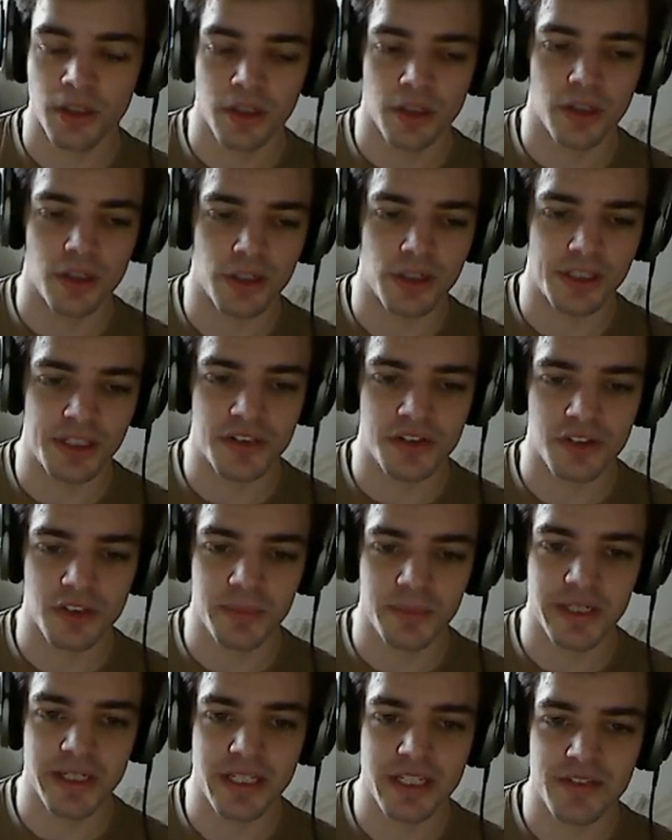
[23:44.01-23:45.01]
Like, he's going to
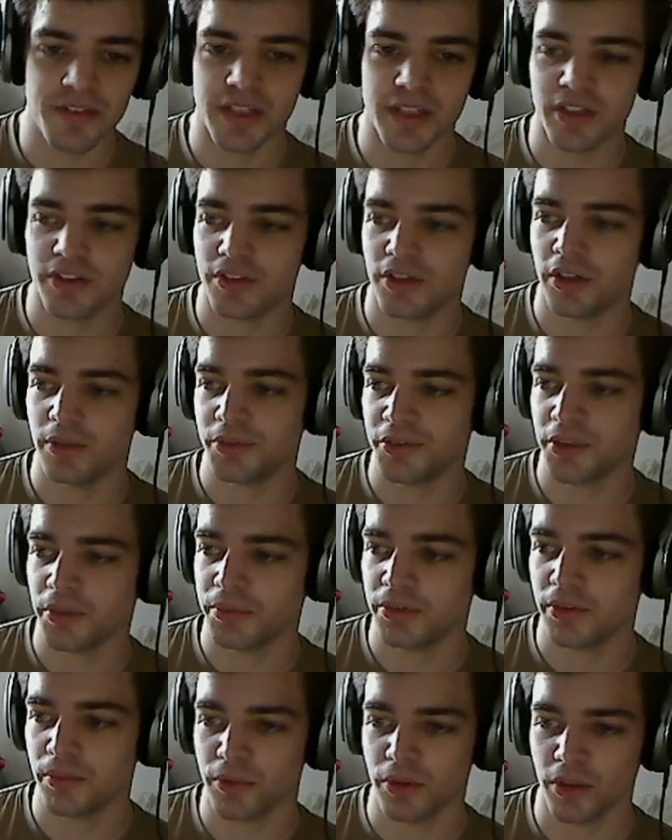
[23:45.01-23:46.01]
be leaving these items up
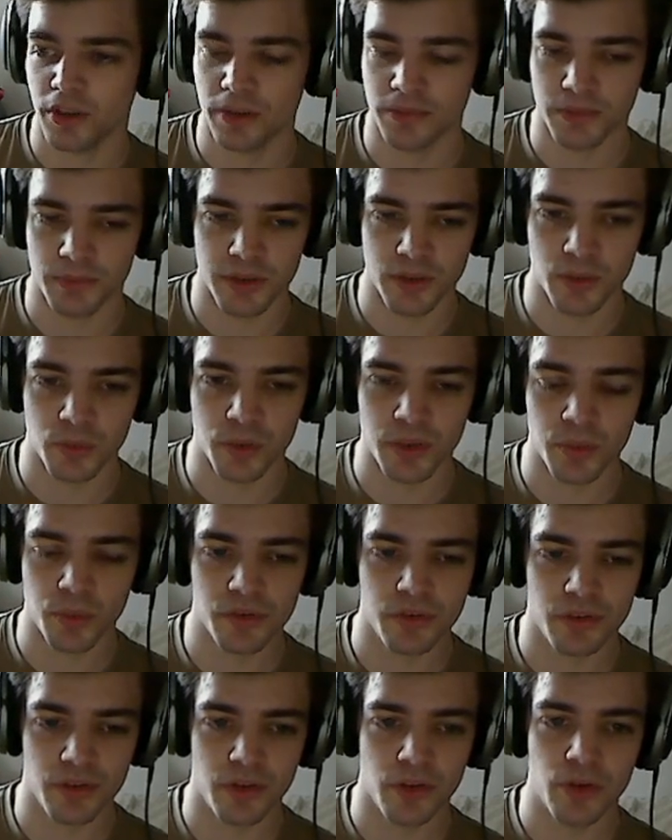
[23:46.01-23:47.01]
sometimes because what he wants
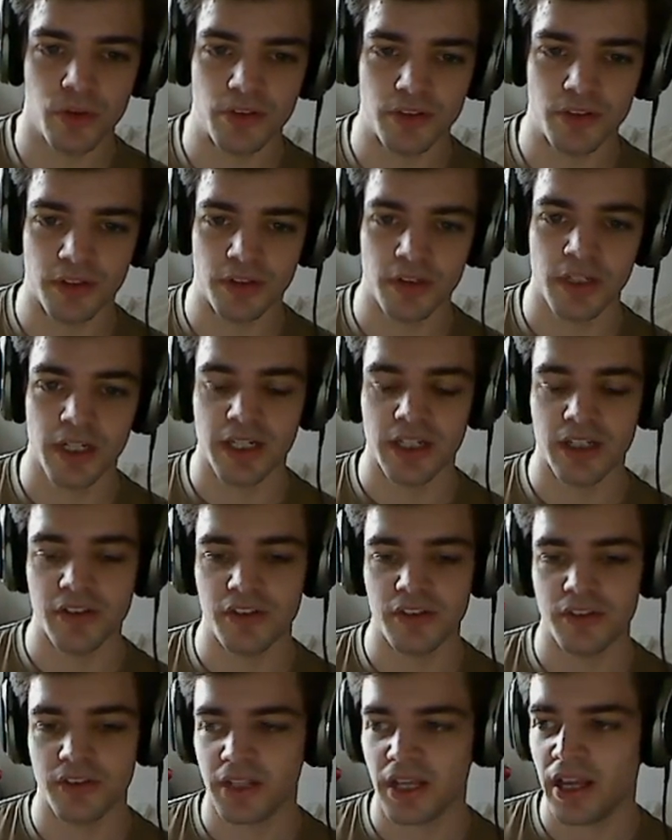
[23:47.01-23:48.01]
to do is
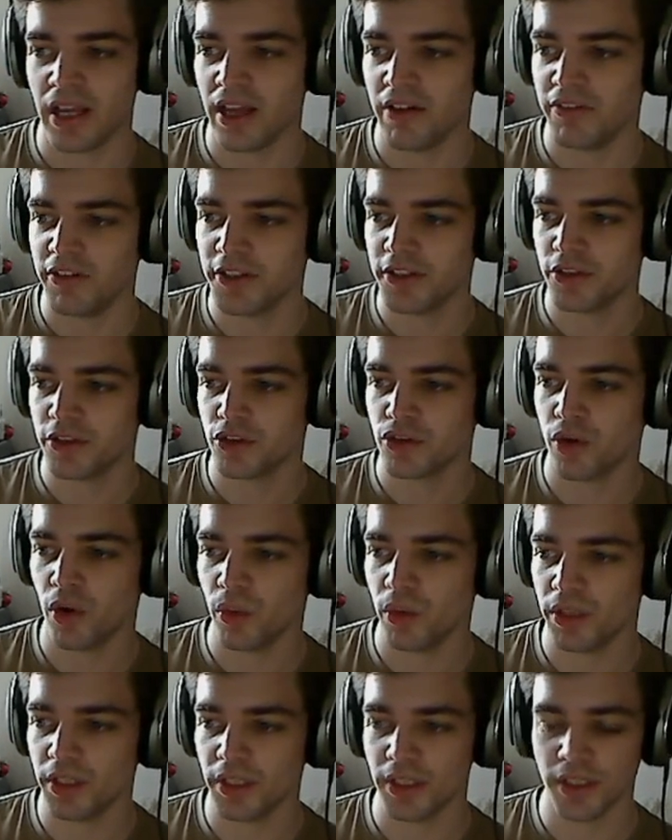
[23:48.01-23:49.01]
he's carefully
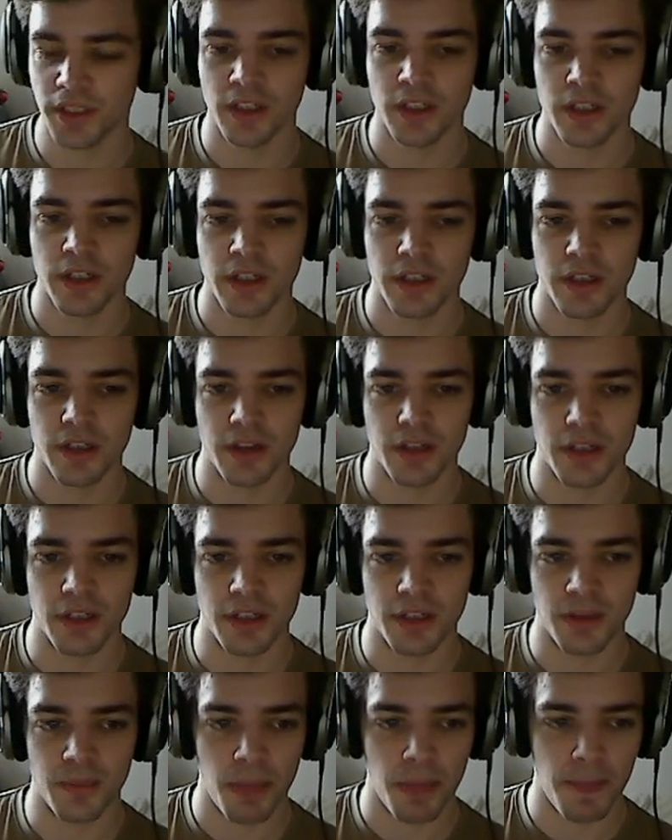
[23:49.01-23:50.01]
controlling
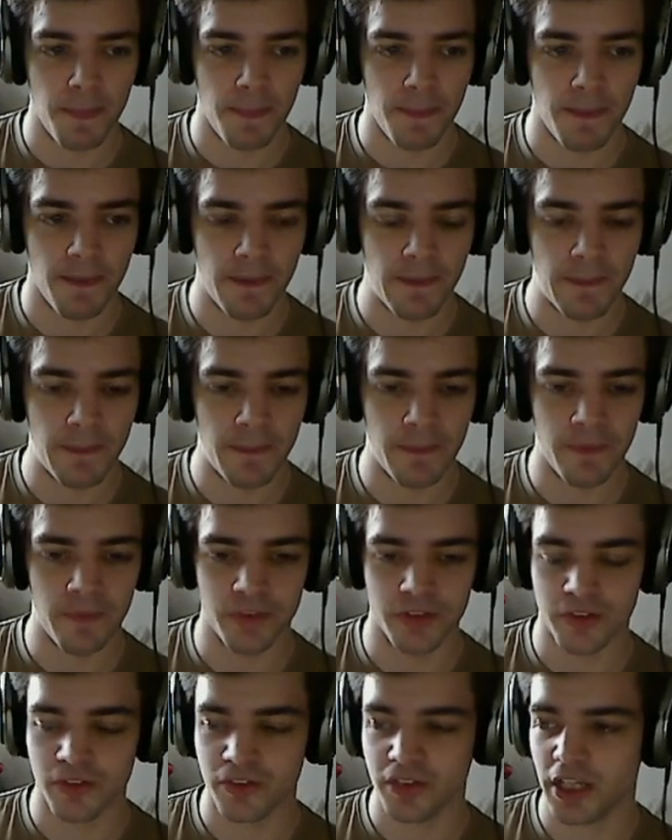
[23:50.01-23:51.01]
the
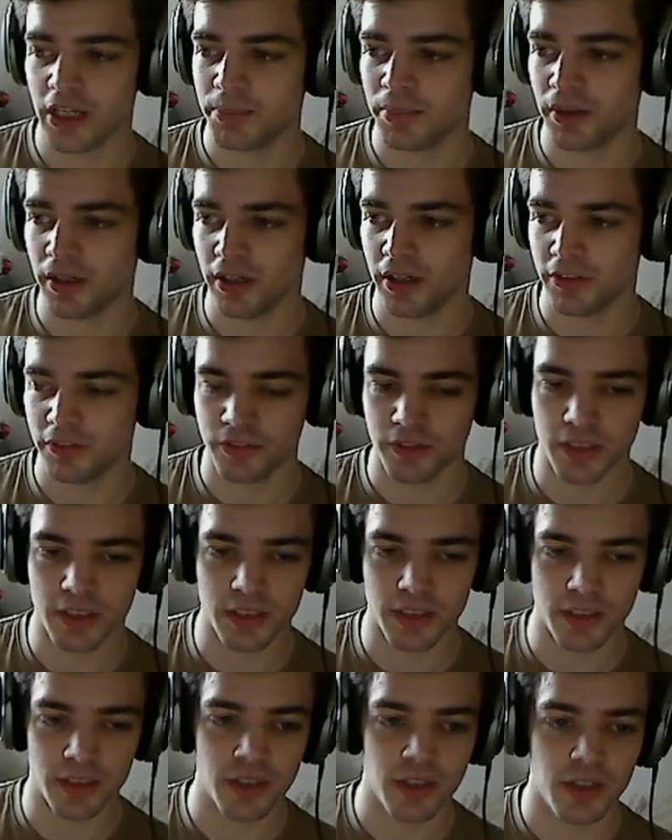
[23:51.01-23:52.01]
escape path,
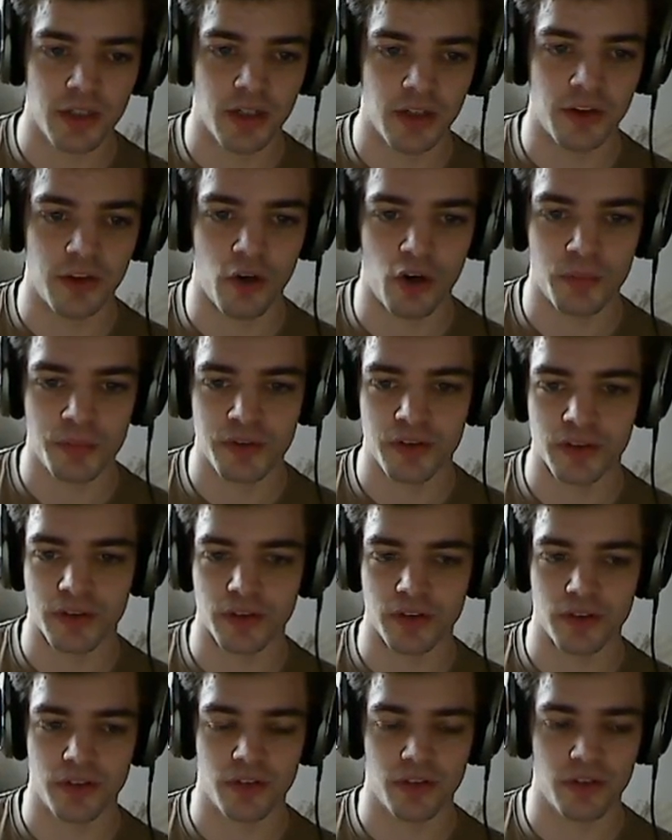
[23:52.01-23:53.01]
the
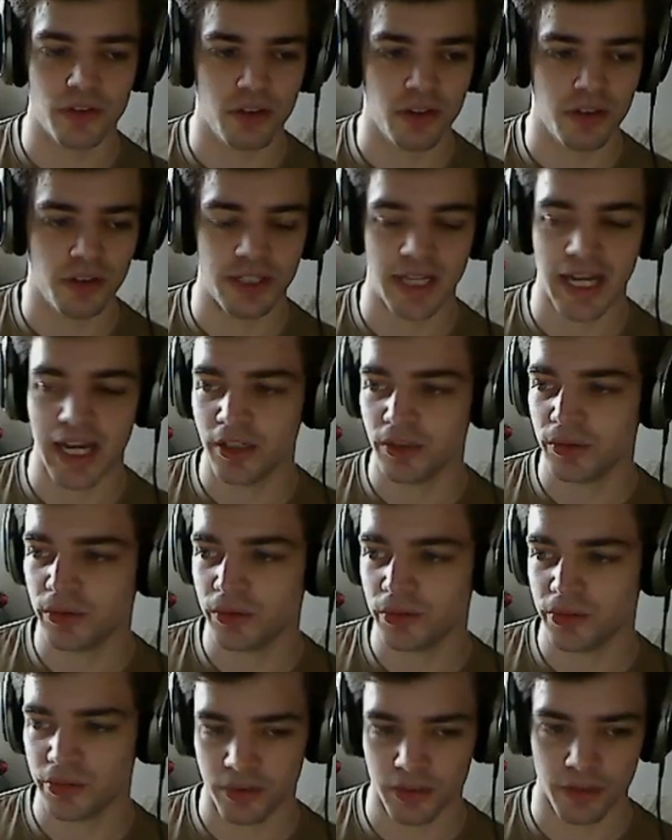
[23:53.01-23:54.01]
options, the
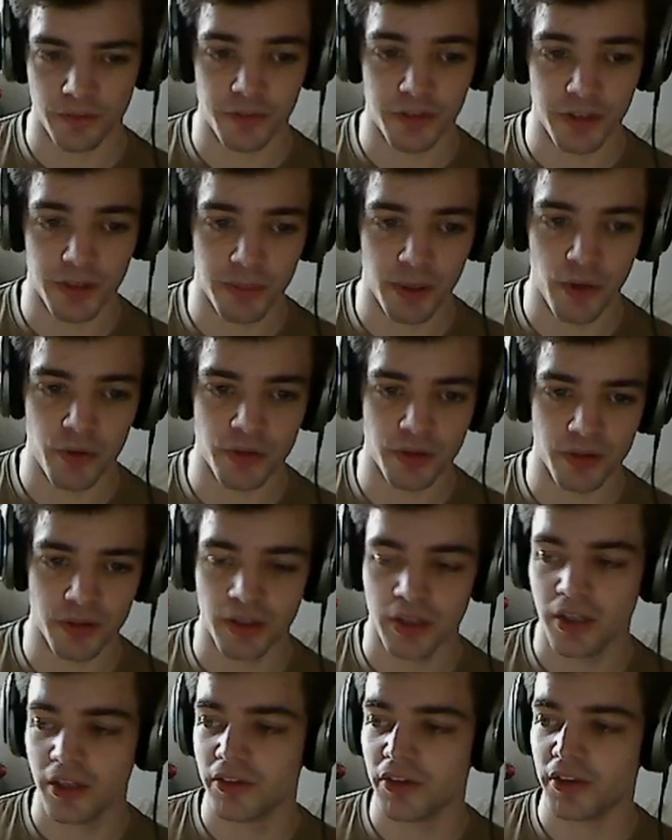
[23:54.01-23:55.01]
angles of the opponent,
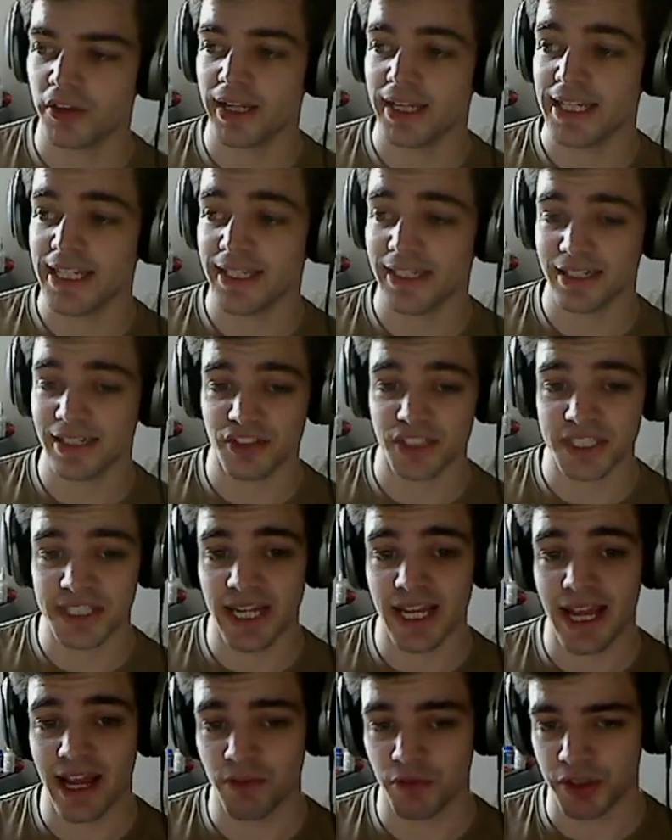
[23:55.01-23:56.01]
so that he can actually
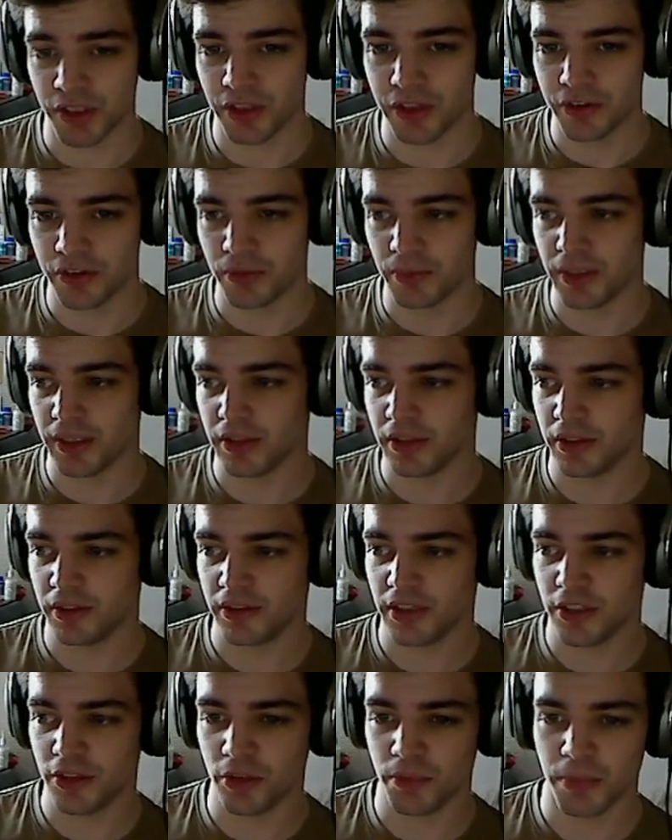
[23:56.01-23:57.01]
get every item and
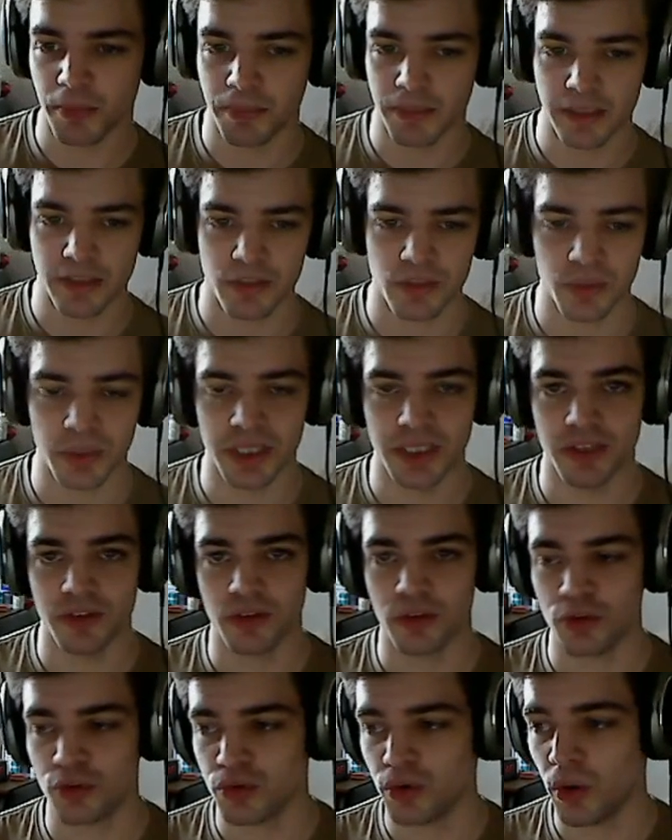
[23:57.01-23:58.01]
continue perpetuating his
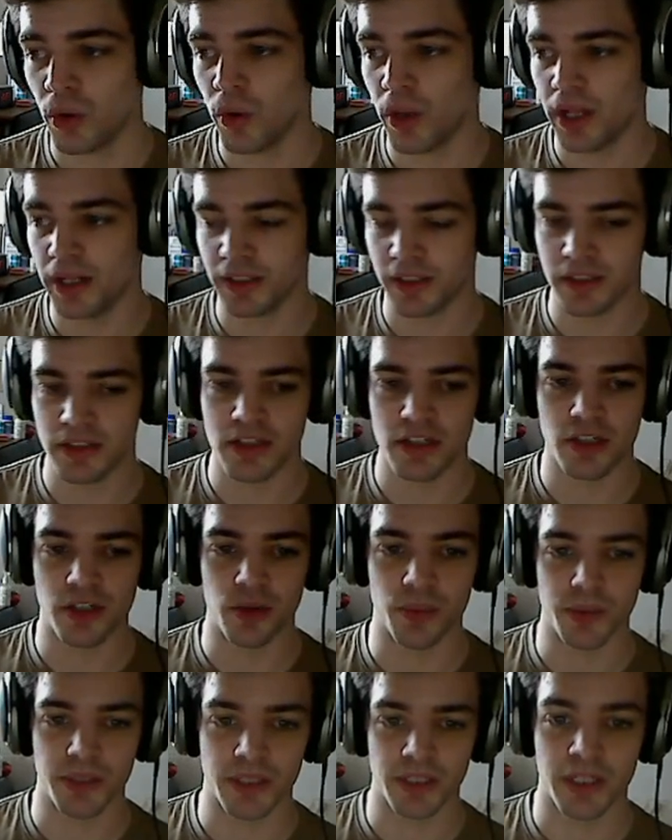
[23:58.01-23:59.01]
control and
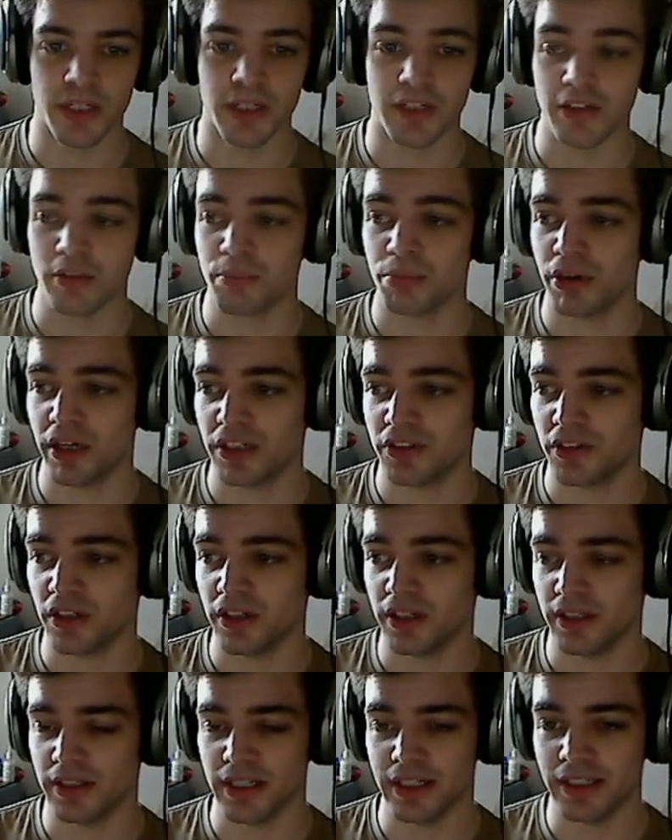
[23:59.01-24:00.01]
continuing his pressure
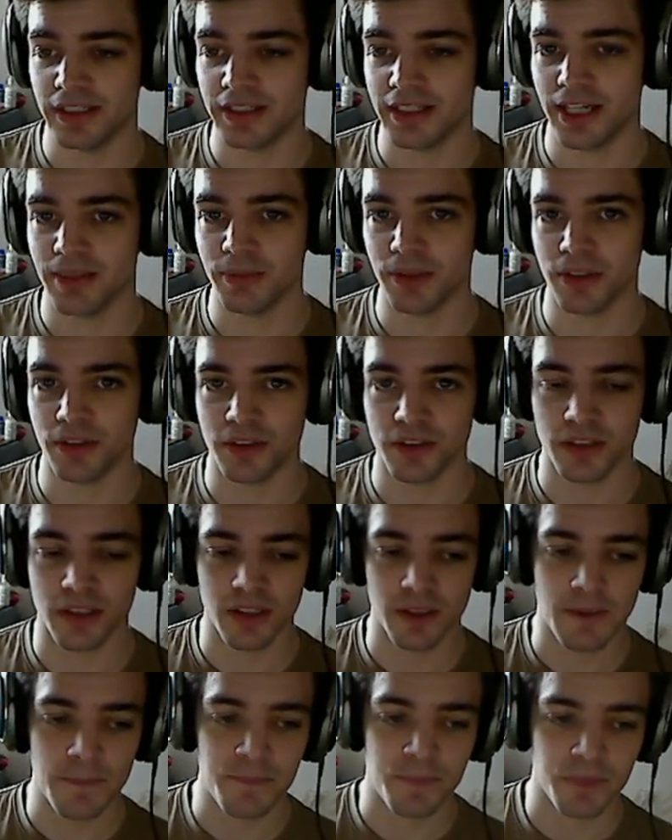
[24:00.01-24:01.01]
and dealing damage.
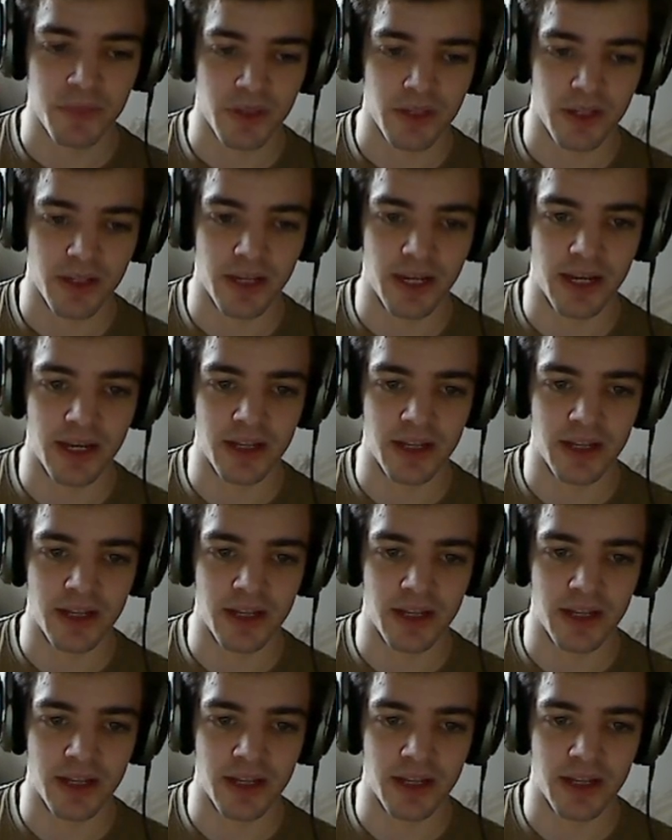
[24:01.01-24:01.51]
And